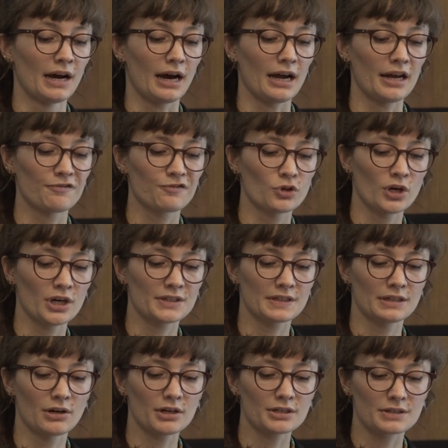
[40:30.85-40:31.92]
I have learned
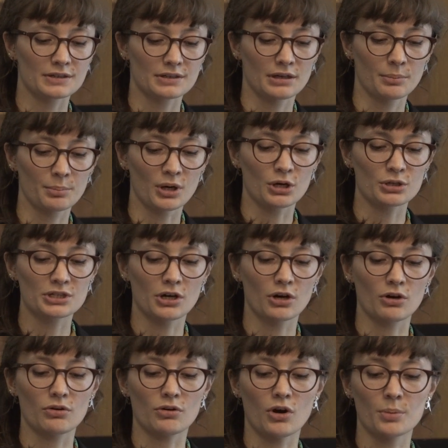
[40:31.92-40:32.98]
a lot about
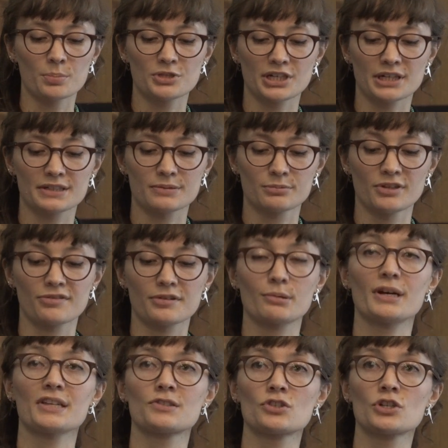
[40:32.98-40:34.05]
how objects with
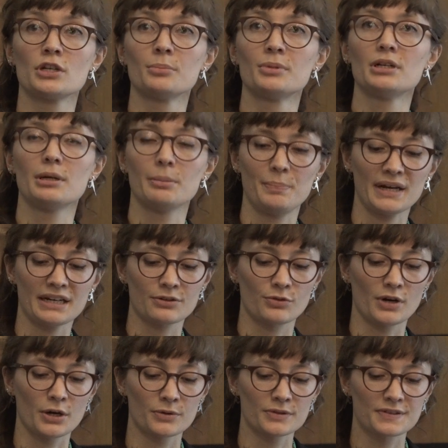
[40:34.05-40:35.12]
questionable
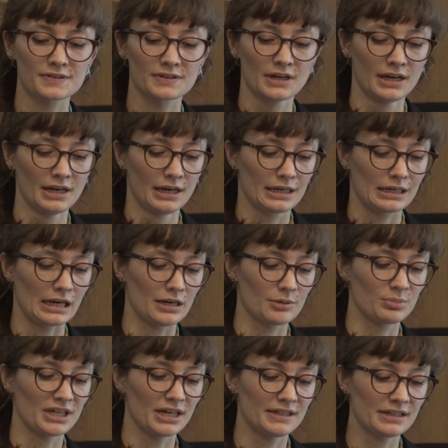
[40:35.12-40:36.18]
backgrounds
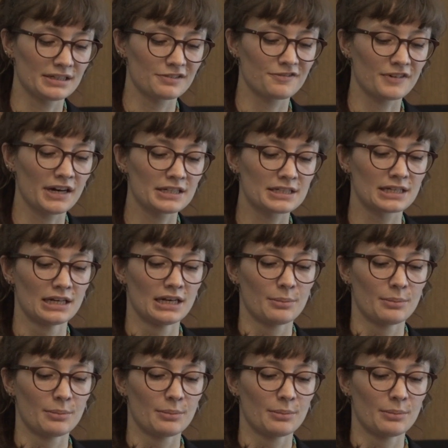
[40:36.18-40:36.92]
can be identified,